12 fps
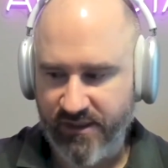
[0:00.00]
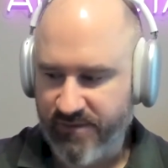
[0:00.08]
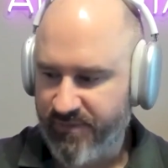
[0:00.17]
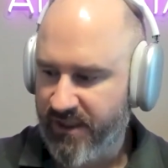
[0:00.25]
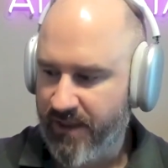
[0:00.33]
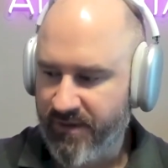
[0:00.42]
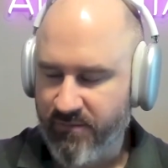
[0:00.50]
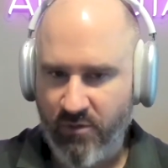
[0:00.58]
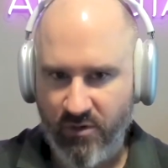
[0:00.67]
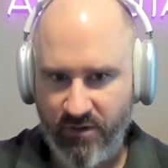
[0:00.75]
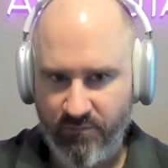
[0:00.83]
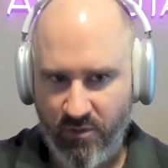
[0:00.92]
is becoming
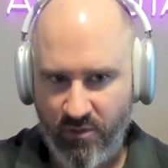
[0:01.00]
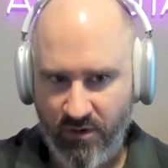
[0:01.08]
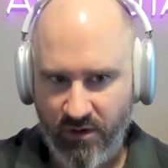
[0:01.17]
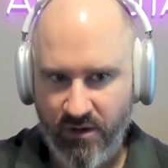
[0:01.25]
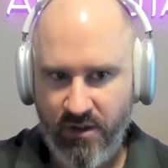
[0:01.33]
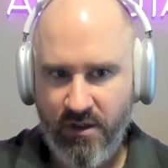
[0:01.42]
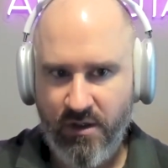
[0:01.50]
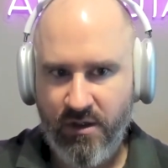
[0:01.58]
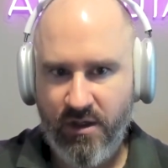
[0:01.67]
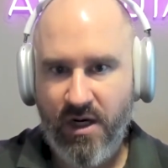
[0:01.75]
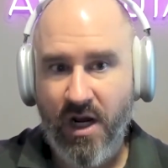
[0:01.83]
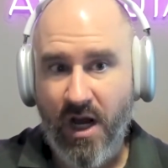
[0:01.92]
more and more
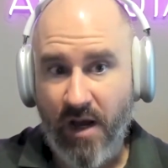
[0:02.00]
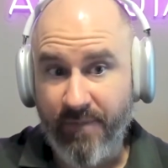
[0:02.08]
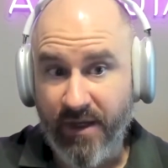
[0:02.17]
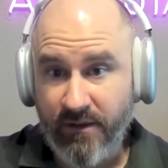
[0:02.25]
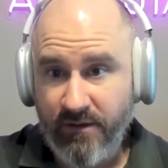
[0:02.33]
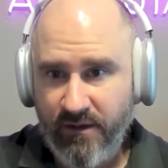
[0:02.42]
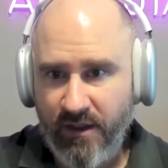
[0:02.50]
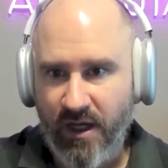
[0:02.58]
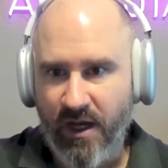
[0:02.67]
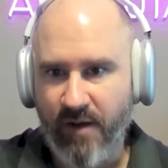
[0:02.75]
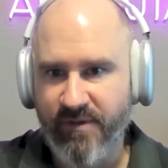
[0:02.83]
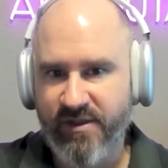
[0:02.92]
common
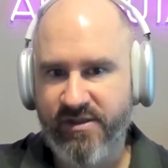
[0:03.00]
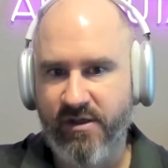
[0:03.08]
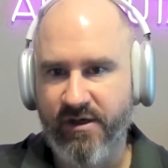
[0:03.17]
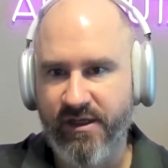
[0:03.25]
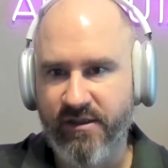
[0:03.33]
and is